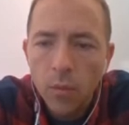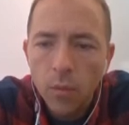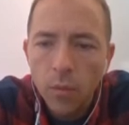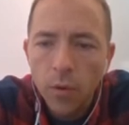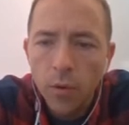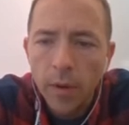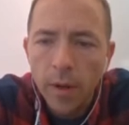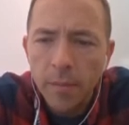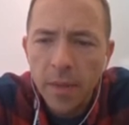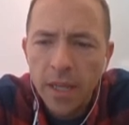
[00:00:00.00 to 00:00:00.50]

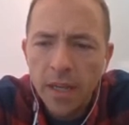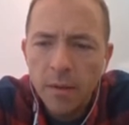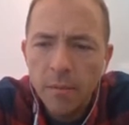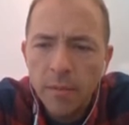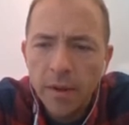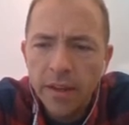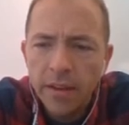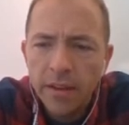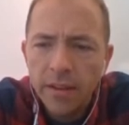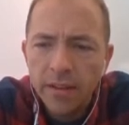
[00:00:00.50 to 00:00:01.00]
What do I mean
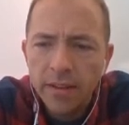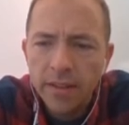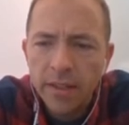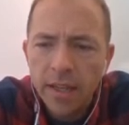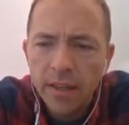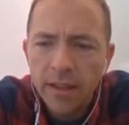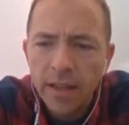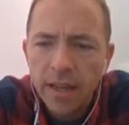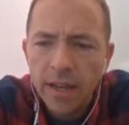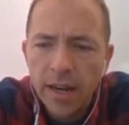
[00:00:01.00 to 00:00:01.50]
by
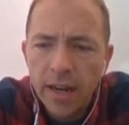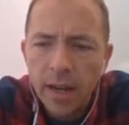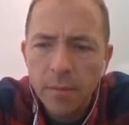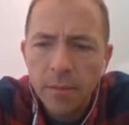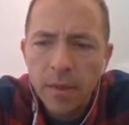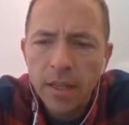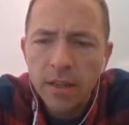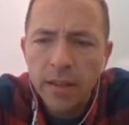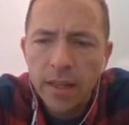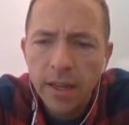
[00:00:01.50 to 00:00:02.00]
saying that? I
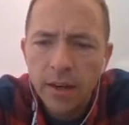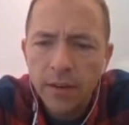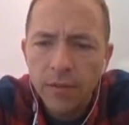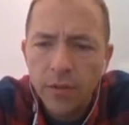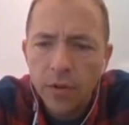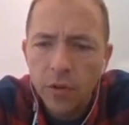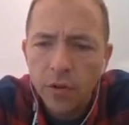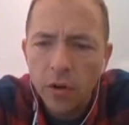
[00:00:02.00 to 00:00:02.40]
mean that if you